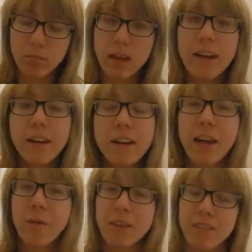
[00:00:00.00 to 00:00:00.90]
And I can't
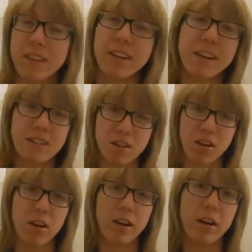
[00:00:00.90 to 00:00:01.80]
wait for the next
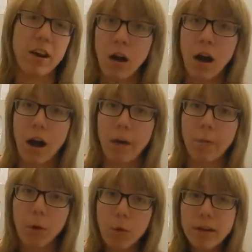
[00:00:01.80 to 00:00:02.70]
con. I'm
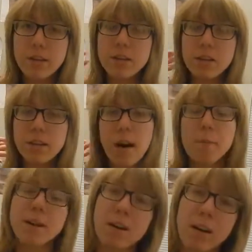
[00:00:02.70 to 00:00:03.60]
going to
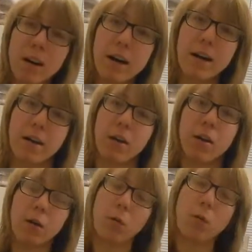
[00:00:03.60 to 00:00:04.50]
YamaCon.
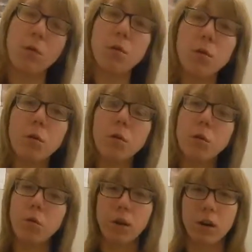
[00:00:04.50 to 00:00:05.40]

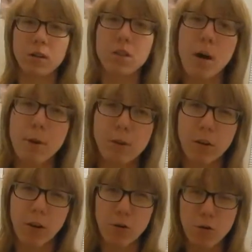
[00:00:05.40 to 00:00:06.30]
Woo!
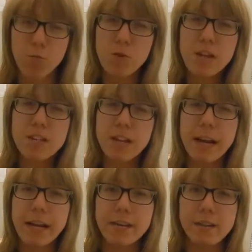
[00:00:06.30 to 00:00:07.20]
YamaCon, 3
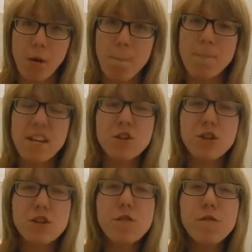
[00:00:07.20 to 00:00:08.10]
days.
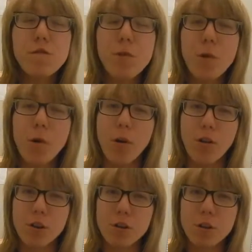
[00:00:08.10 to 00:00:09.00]
Pigeon
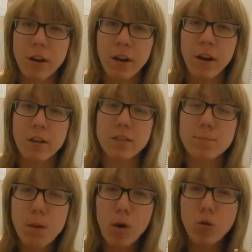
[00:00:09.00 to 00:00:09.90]
Forge.
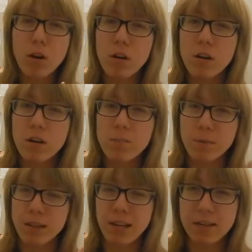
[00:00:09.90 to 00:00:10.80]
Small con, but
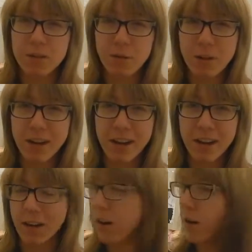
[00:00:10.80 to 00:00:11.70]
that's
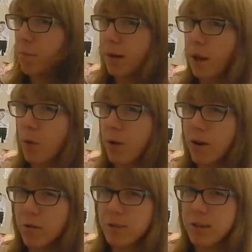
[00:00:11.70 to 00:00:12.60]
okay. Black Widow
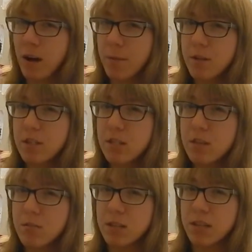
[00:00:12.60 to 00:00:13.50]
is coming to you,
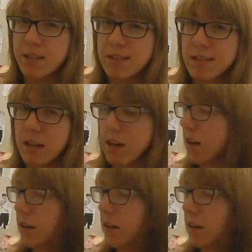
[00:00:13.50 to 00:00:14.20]
Tennessee.